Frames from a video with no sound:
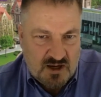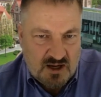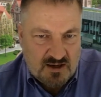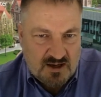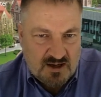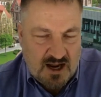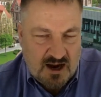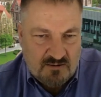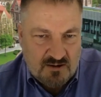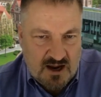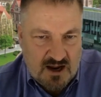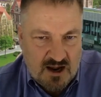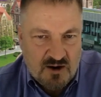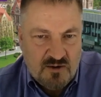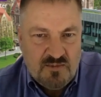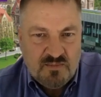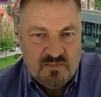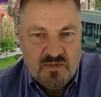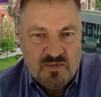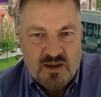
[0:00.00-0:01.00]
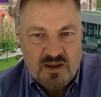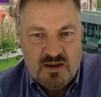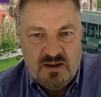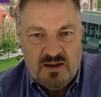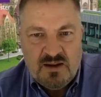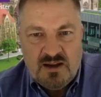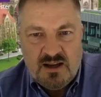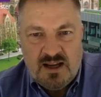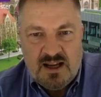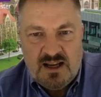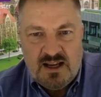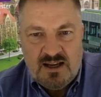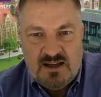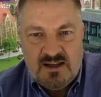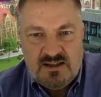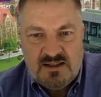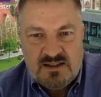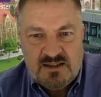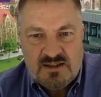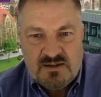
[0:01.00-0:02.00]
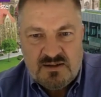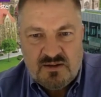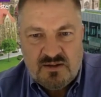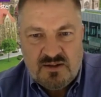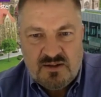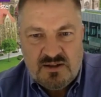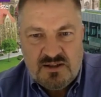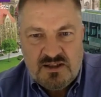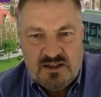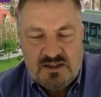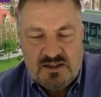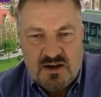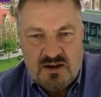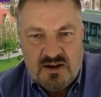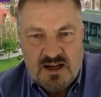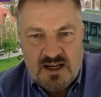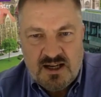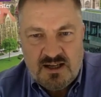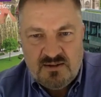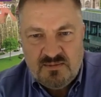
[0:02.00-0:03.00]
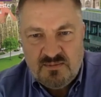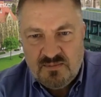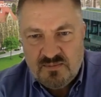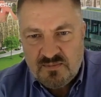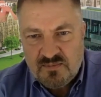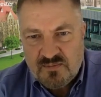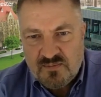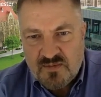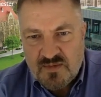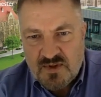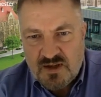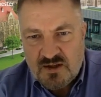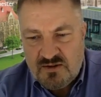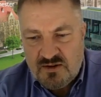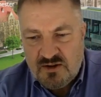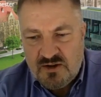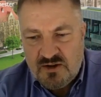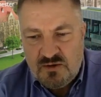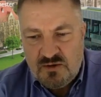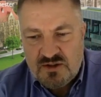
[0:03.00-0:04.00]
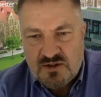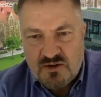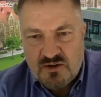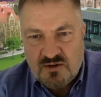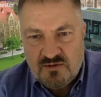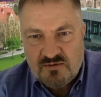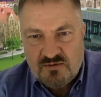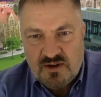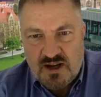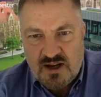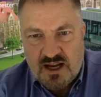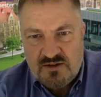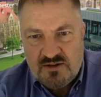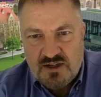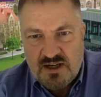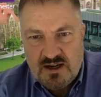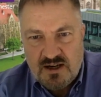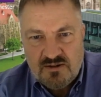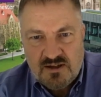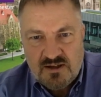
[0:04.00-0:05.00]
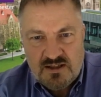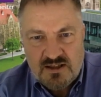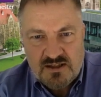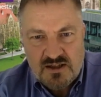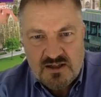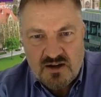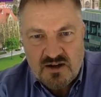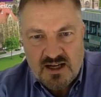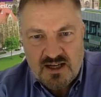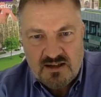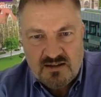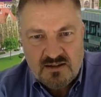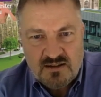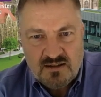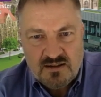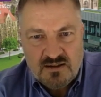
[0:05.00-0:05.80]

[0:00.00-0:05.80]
carry out is the use of engineering design